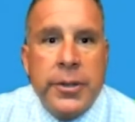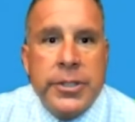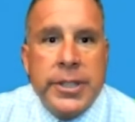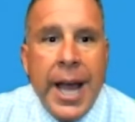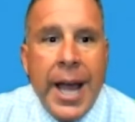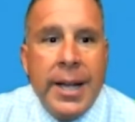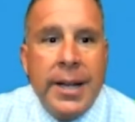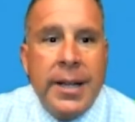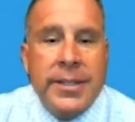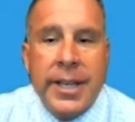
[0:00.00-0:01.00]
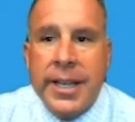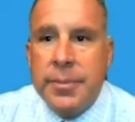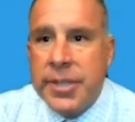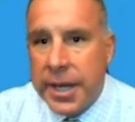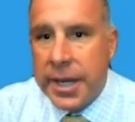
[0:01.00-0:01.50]
understand, as I
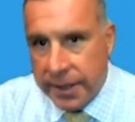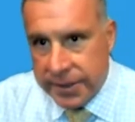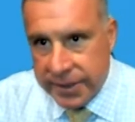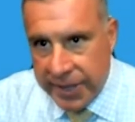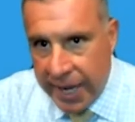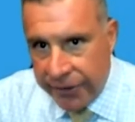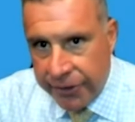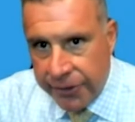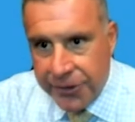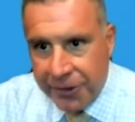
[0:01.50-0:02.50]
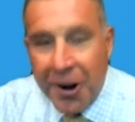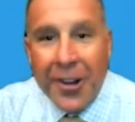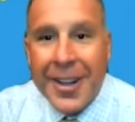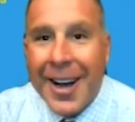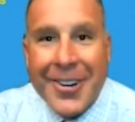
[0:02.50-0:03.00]
keep saying, these statutes are
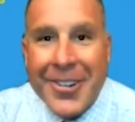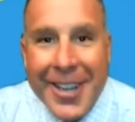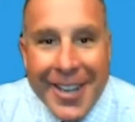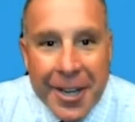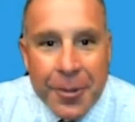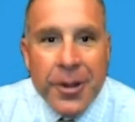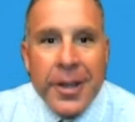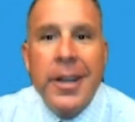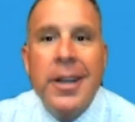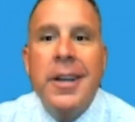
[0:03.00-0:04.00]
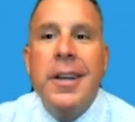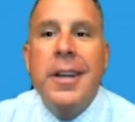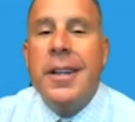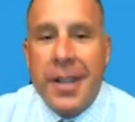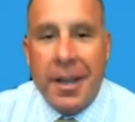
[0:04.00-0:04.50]
all not created equally.
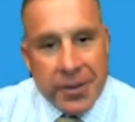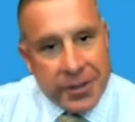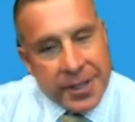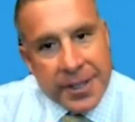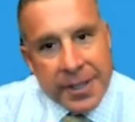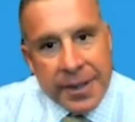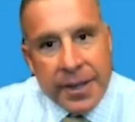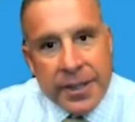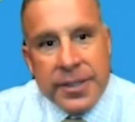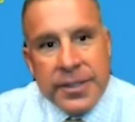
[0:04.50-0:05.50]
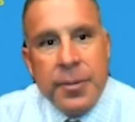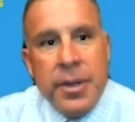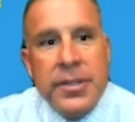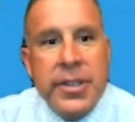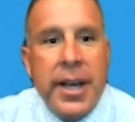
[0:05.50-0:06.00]
Devil's in the details, I say
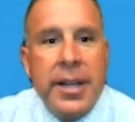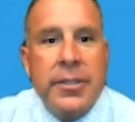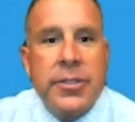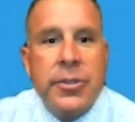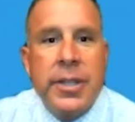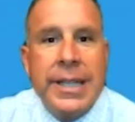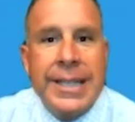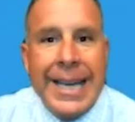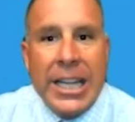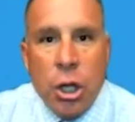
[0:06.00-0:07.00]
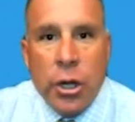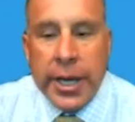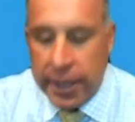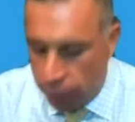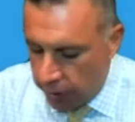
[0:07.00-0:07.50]
once again. So you need to take a
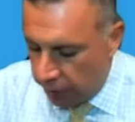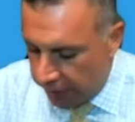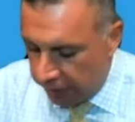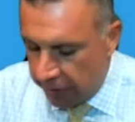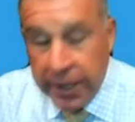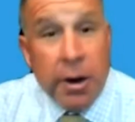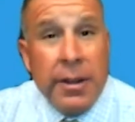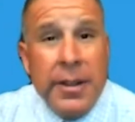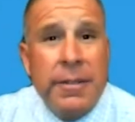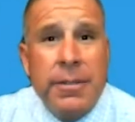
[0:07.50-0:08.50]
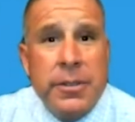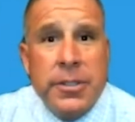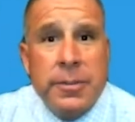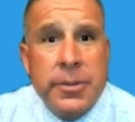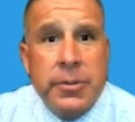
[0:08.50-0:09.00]
look at what really are the
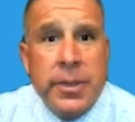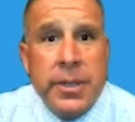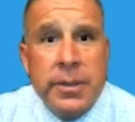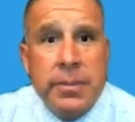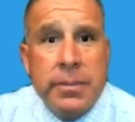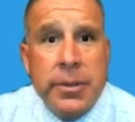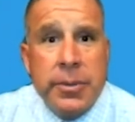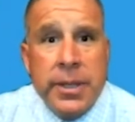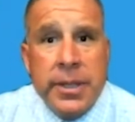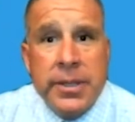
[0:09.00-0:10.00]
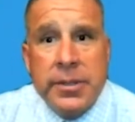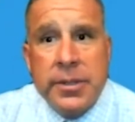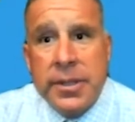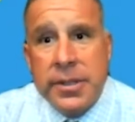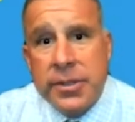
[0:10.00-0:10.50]
differences between these